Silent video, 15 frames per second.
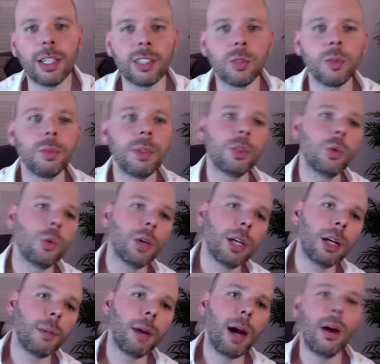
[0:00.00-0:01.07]
And as we've been
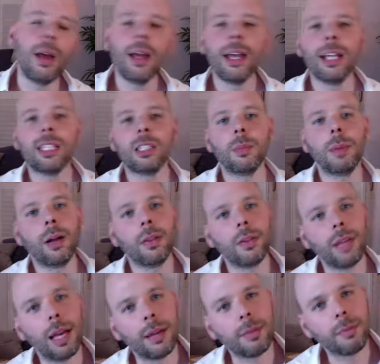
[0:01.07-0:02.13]
talking about, it's
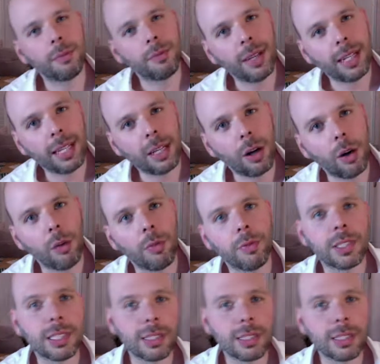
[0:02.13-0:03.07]
about that feeling of